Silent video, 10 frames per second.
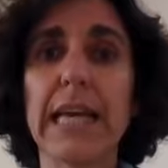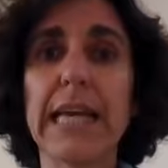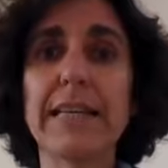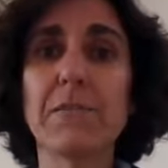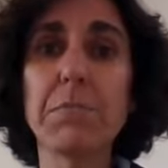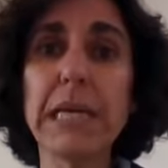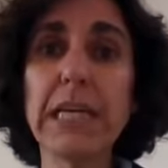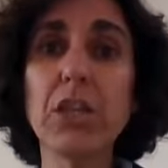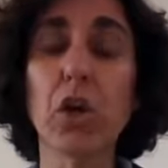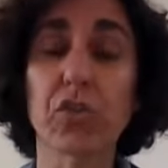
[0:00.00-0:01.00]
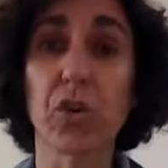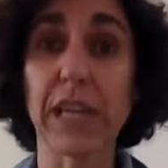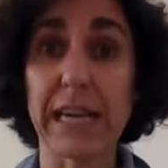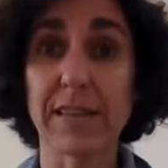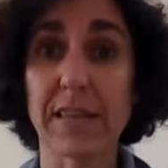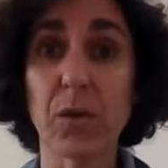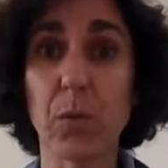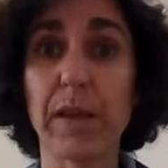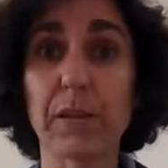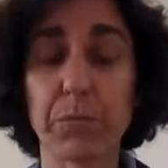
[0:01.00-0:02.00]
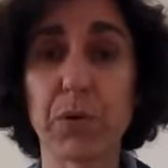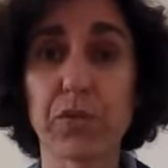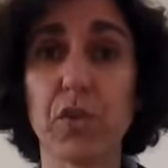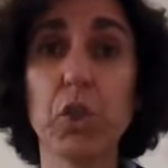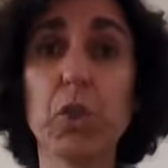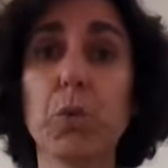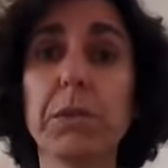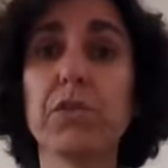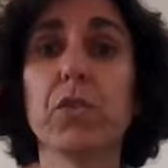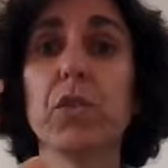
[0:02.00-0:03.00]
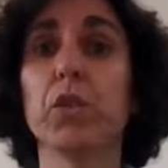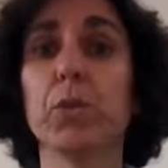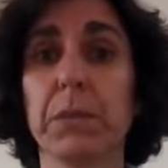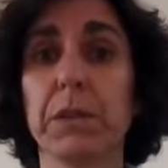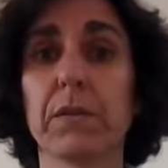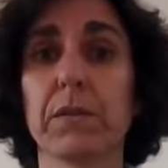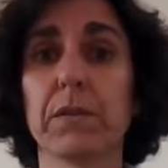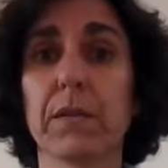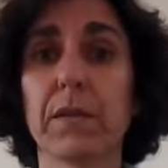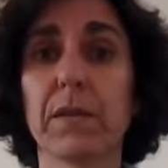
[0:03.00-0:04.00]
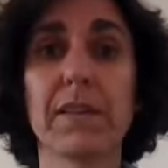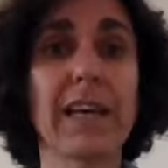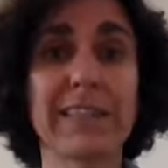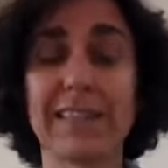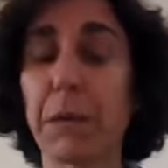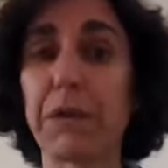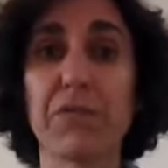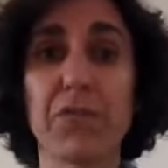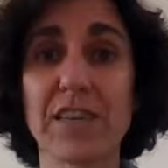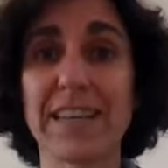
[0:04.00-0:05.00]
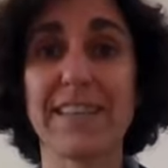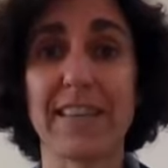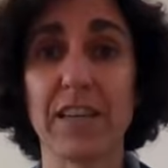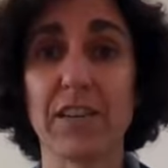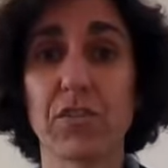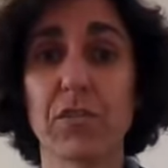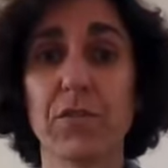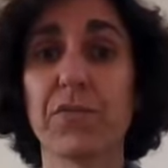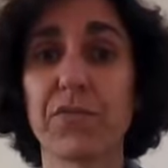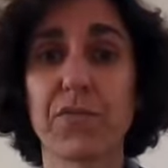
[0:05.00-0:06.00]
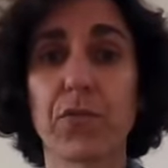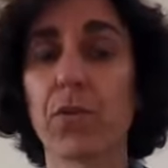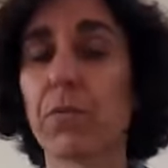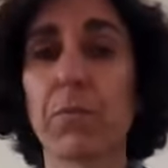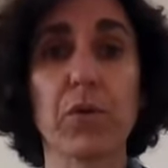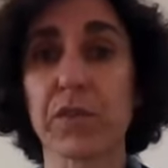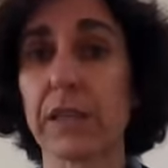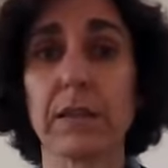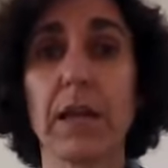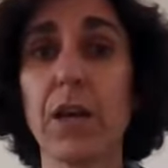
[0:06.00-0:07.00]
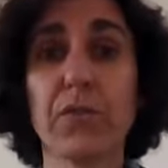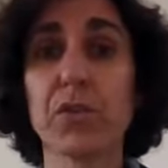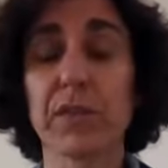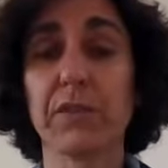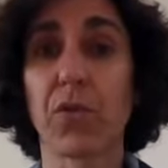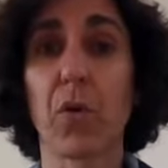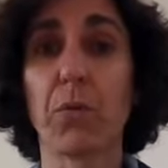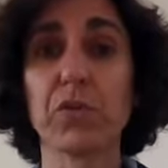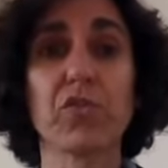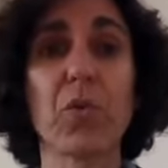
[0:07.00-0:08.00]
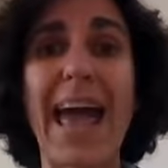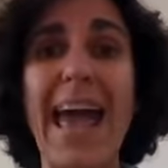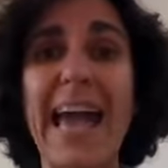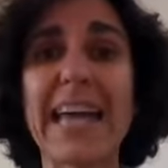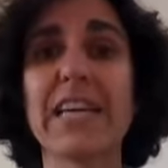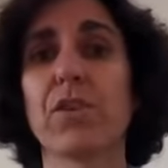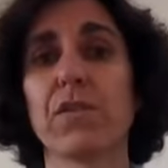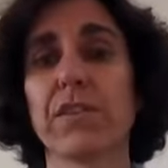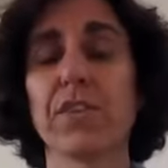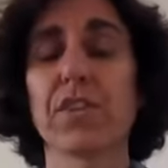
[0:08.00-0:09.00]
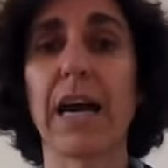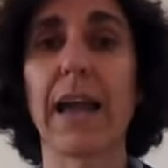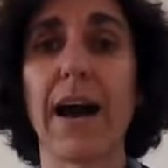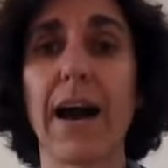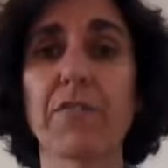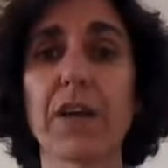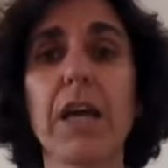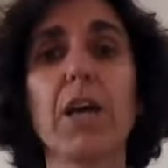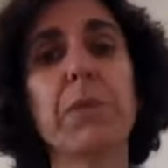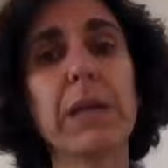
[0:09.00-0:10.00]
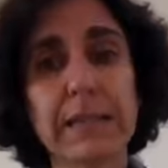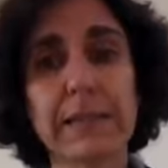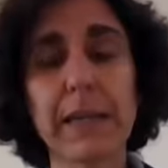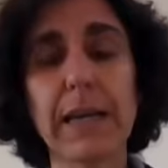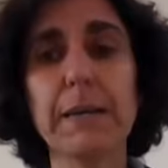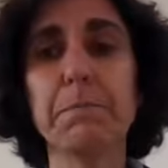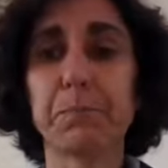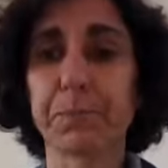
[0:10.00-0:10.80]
is me not connecting with that person, human to human. That is my first intention, first and foremost, to any conversation I have. But let's say,